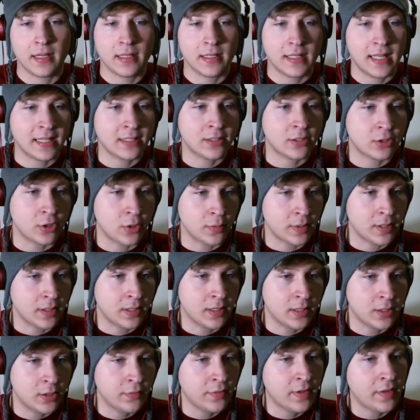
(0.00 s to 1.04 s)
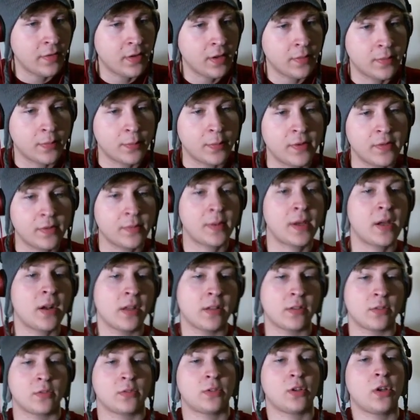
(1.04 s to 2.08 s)
That's stupid. You've leveled up the previous battle.
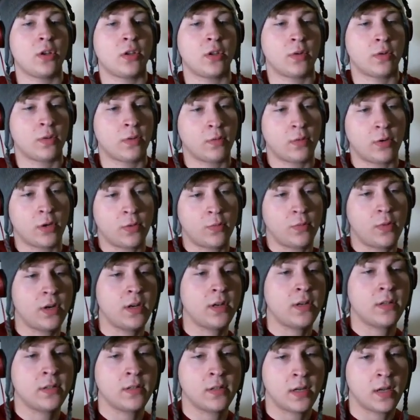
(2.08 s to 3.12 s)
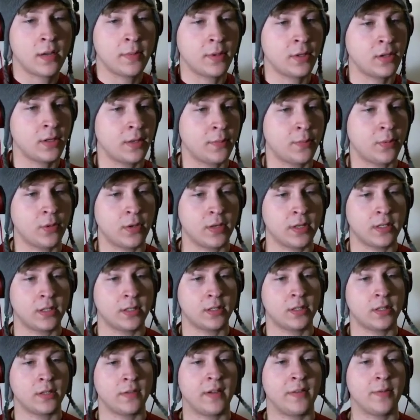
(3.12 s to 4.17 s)
As a result, you are awarded one ability point
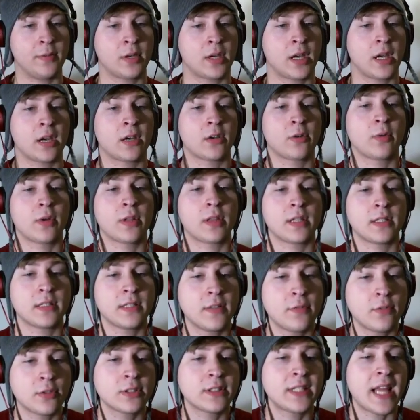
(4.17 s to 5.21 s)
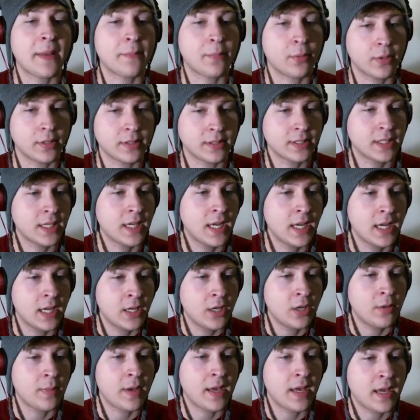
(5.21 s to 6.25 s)
to develop your character with and several stat points.
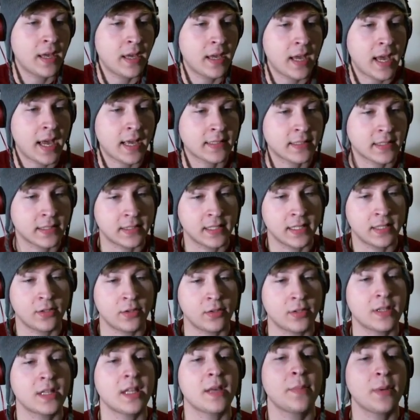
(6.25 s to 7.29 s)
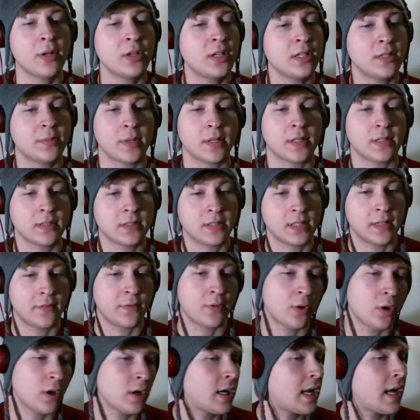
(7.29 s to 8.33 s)
You may access these using the abilities buttons. If
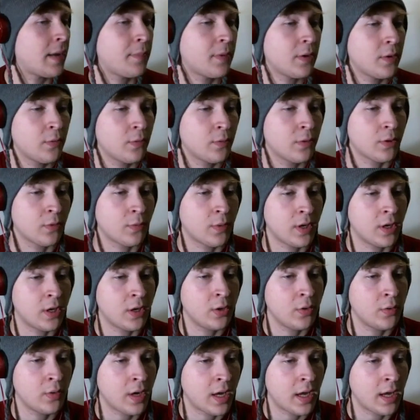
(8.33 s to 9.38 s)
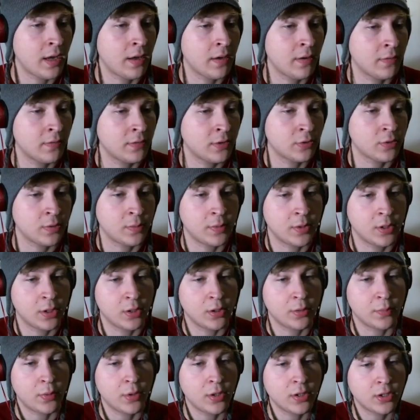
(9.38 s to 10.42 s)
you're unhappy with the way you have distributed
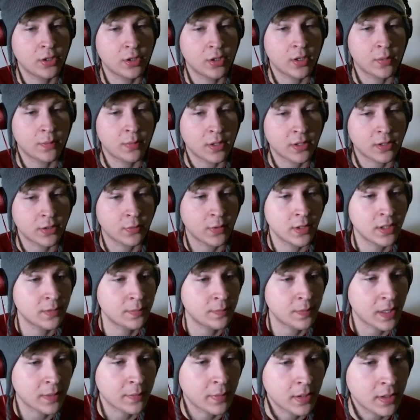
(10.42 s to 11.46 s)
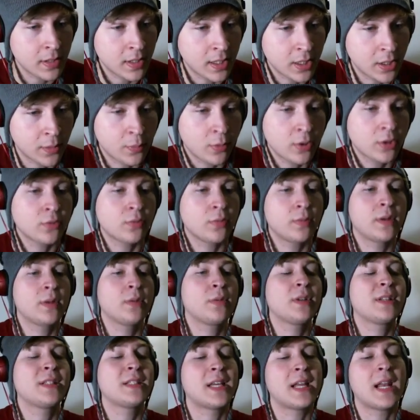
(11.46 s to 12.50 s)
your points, you can press the respec button and your points will be
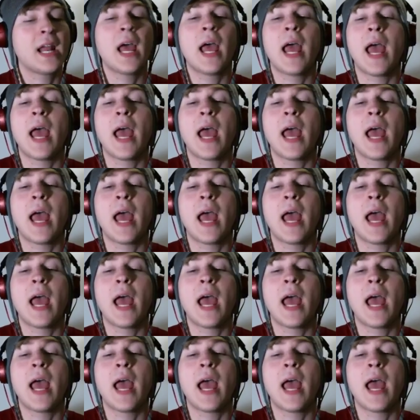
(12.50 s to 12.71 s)
reset.